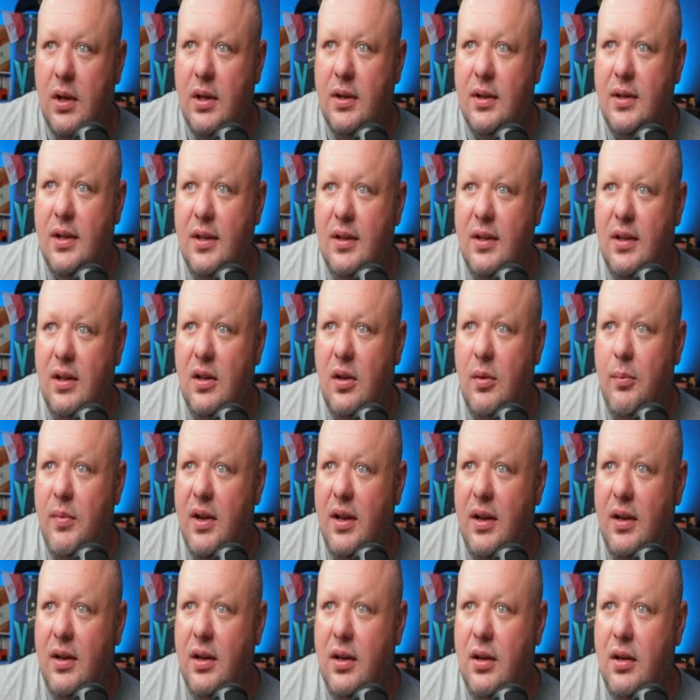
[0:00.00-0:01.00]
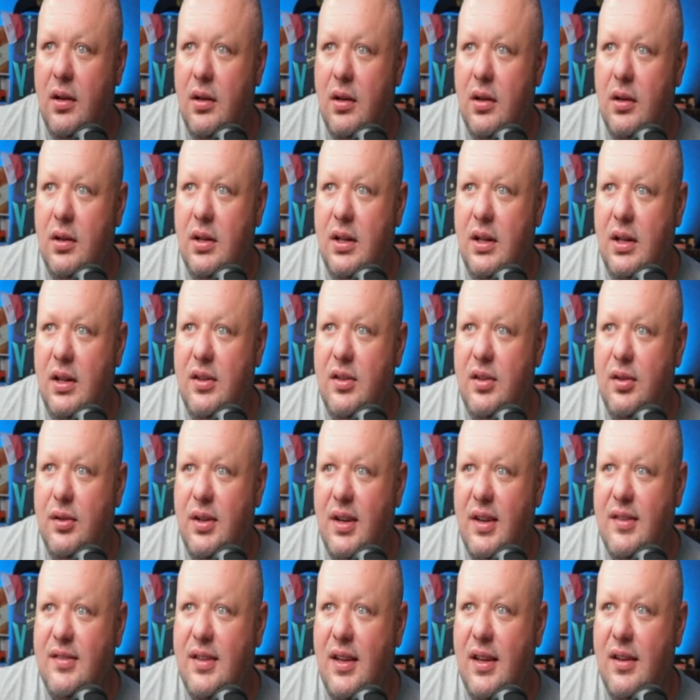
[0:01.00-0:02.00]
The deal may lead to
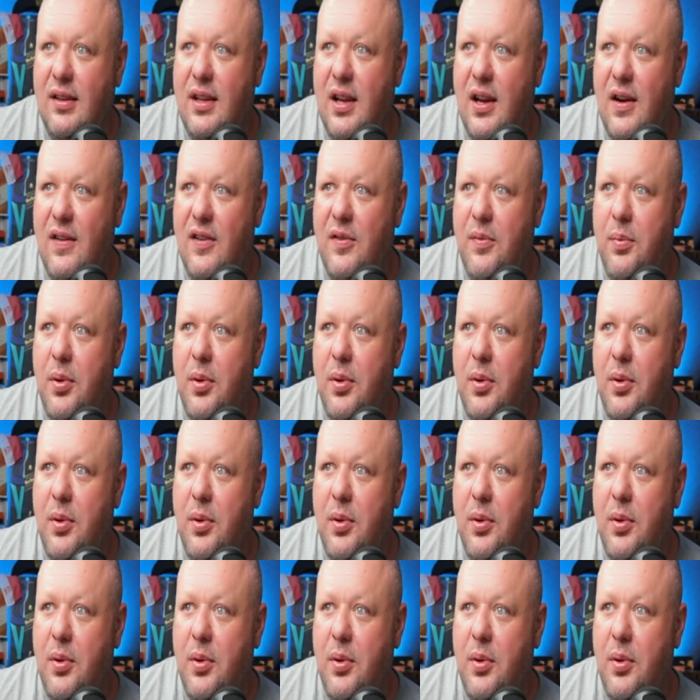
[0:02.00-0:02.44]
extend tariff